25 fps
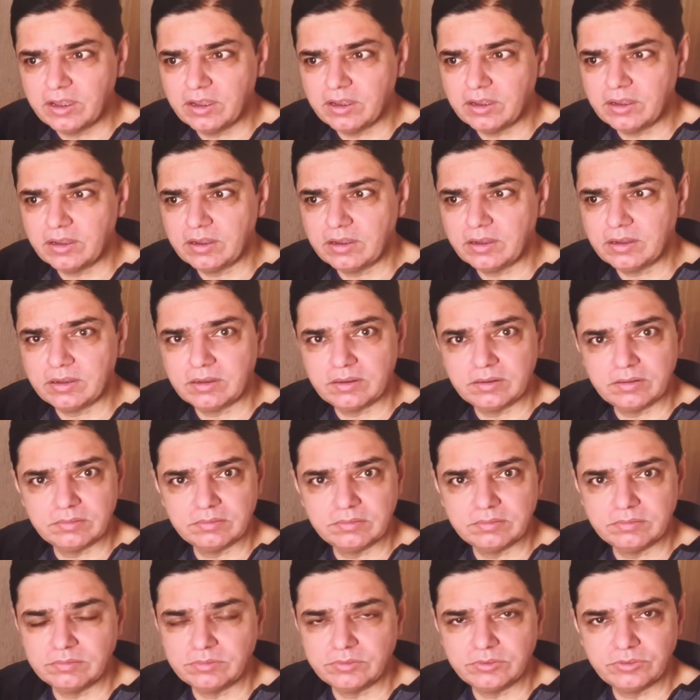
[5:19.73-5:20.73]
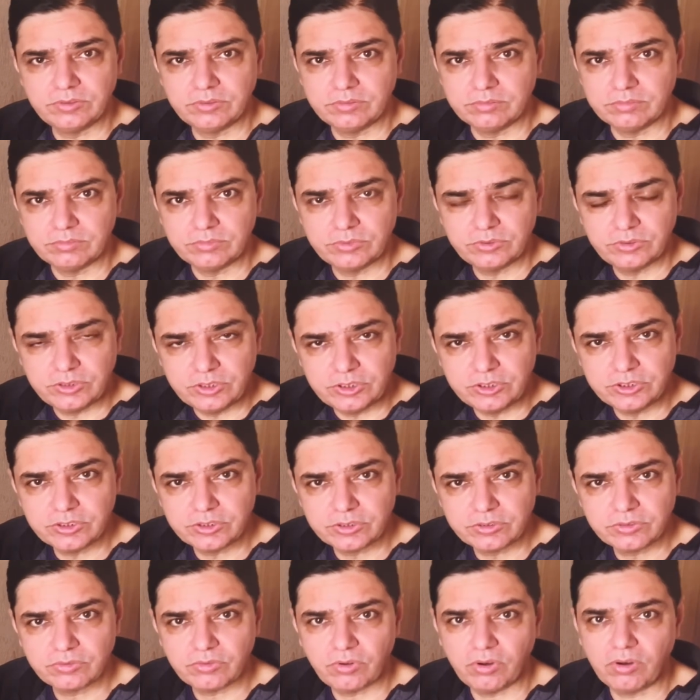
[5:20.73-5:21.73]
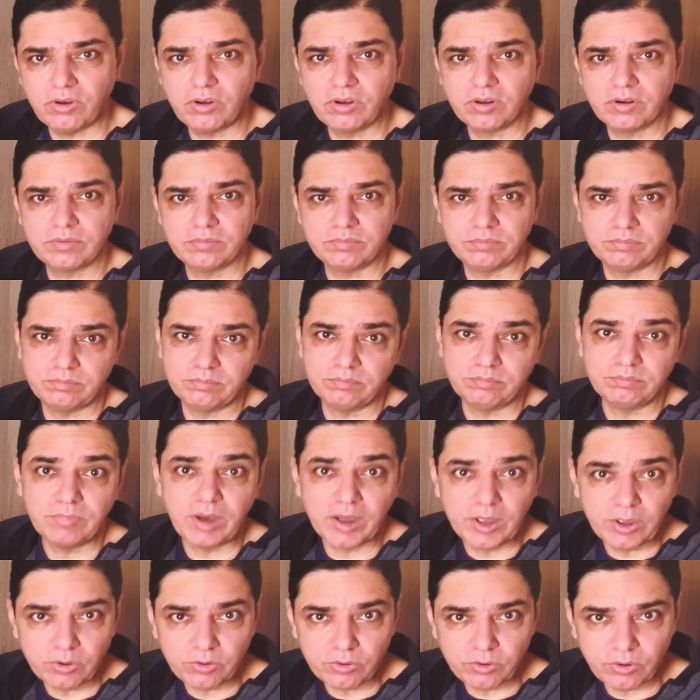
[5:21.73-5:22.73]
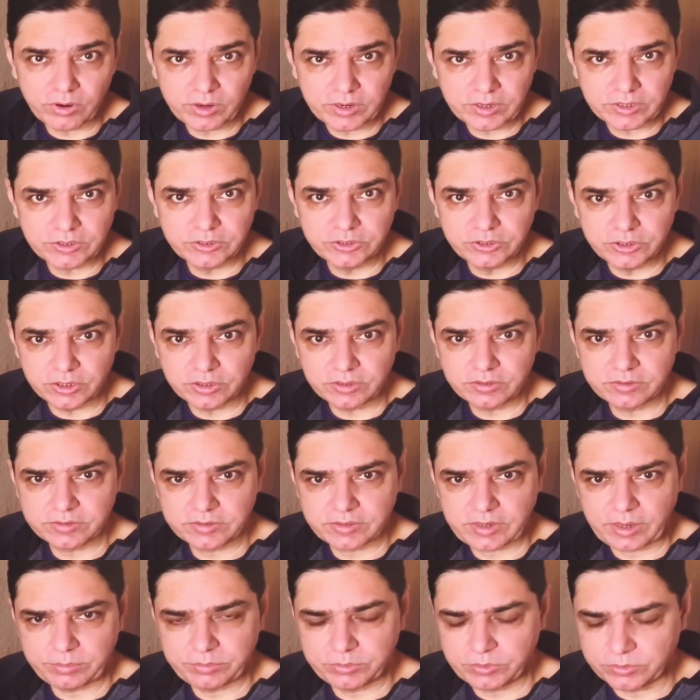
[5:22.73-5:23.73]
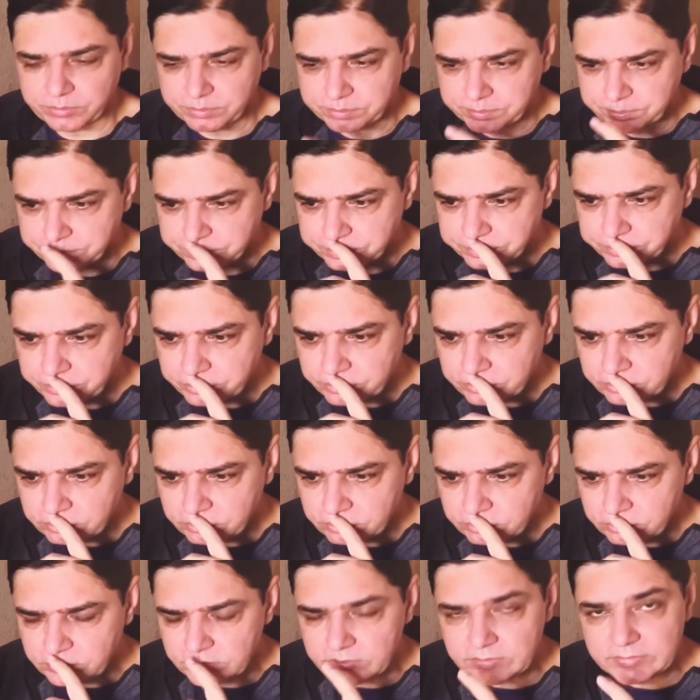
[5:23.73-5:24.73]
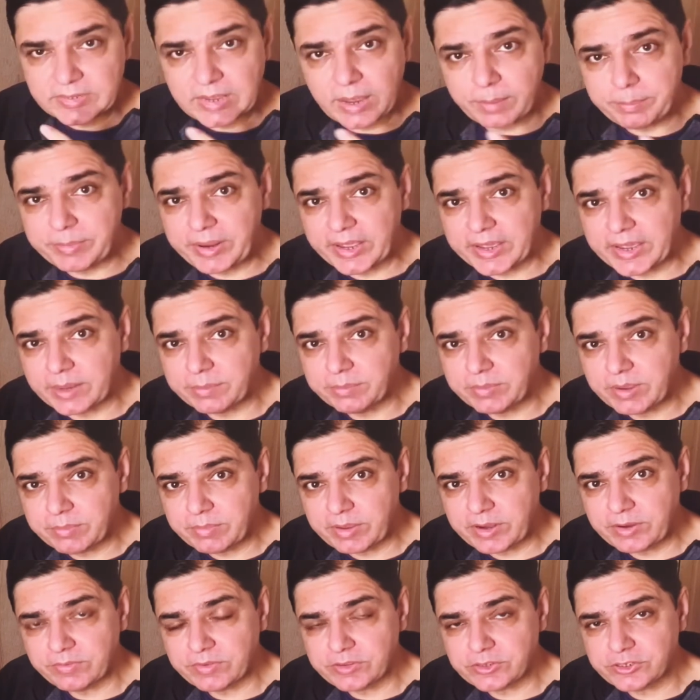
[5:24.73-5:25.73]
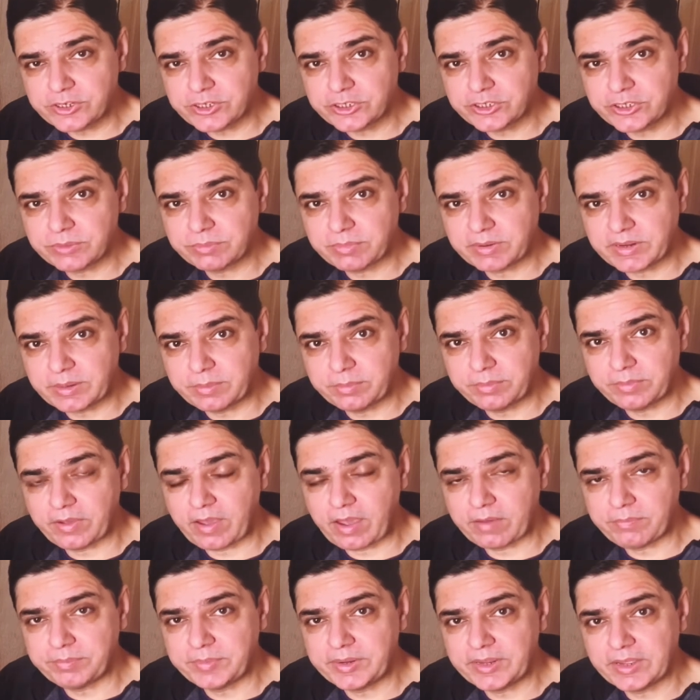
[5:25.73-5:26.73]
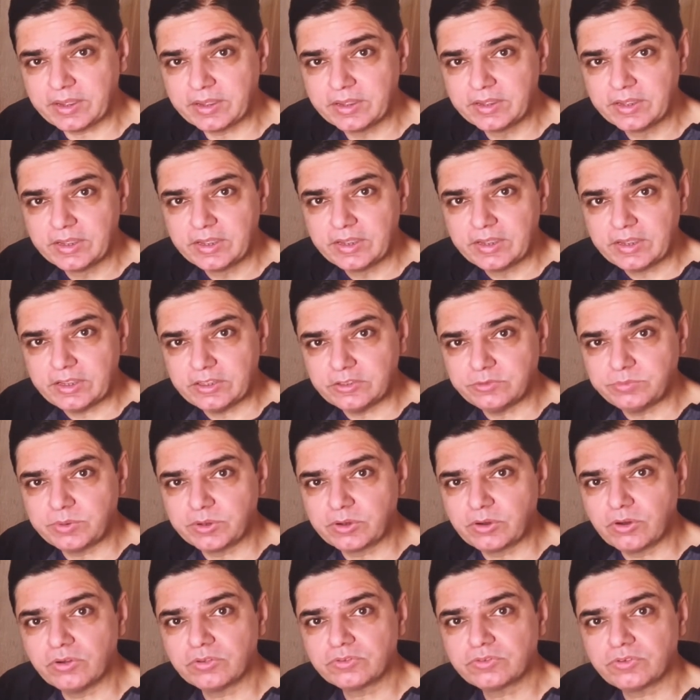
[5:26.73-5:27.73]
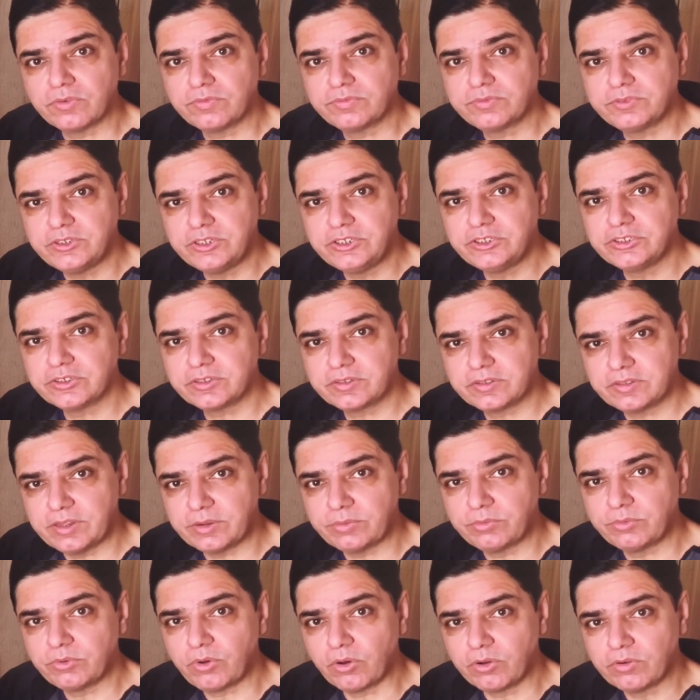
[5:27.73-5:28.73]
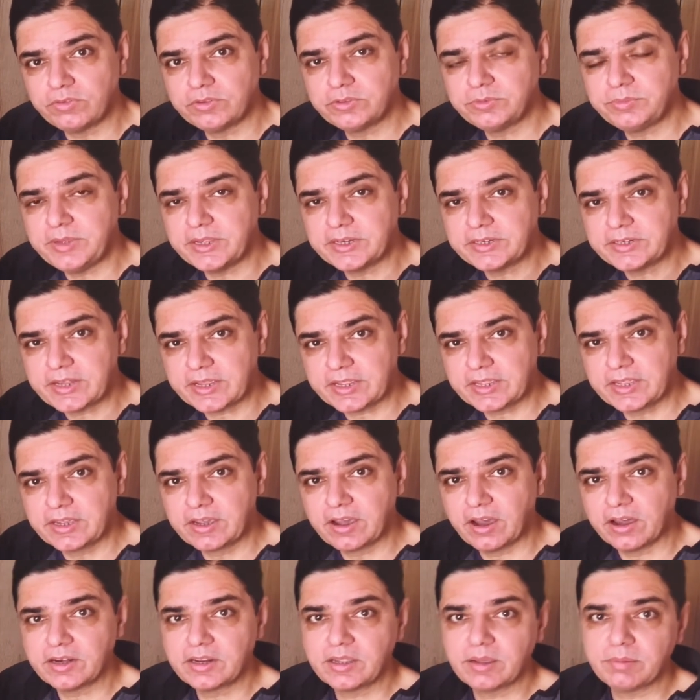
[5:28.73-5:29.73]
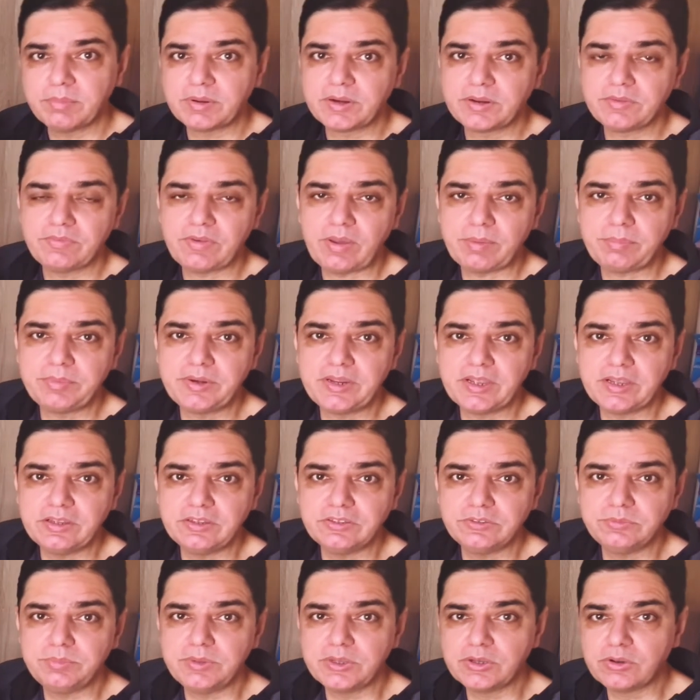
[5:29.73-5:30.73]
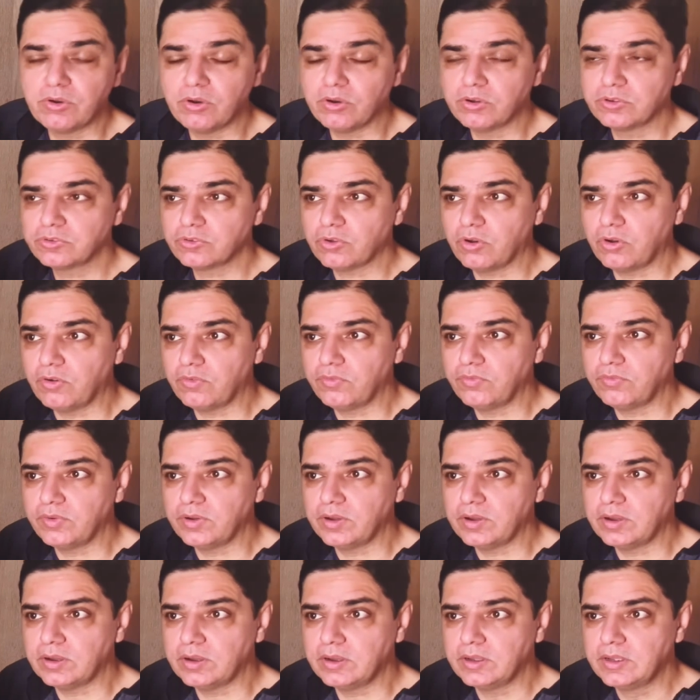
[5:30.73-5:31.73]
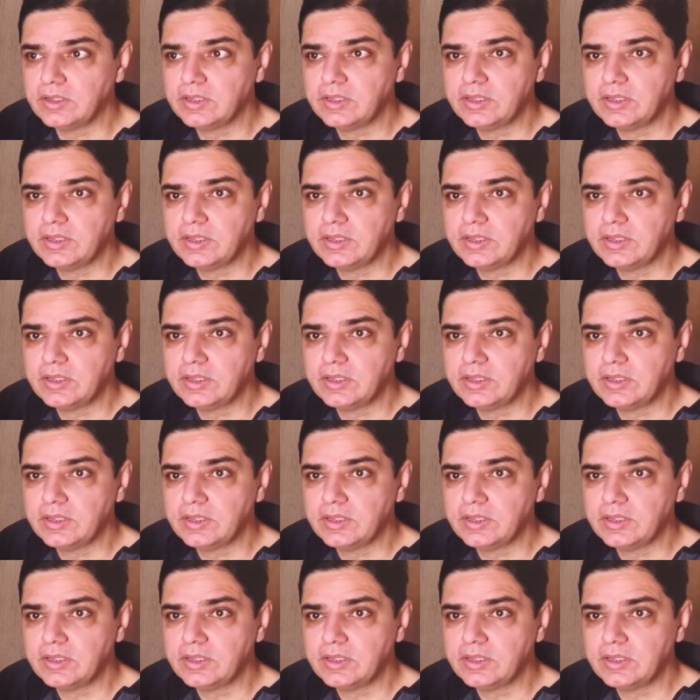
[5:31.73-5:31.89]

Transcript: uh, seizures or myoclonic jerks types of apnea can be a manifestation but if your apnea is because of seizures there would always be a tachycardia but if apnea is because of uh,